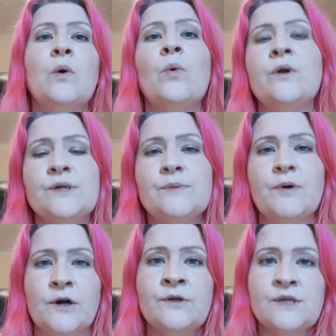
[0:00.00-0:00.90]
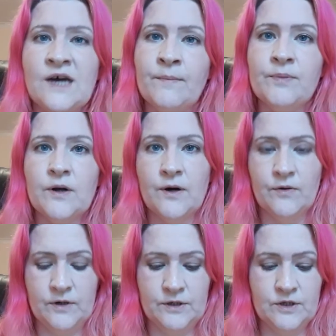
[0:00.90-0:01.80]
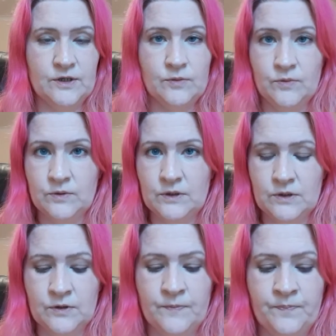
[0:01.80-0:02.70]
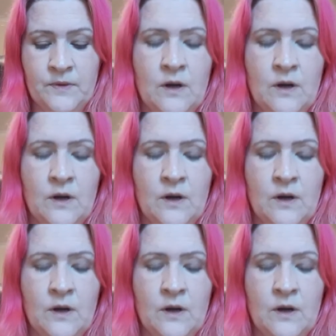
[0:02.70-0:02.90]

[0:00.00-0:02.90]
One is a birth sampler, which I don't want to do.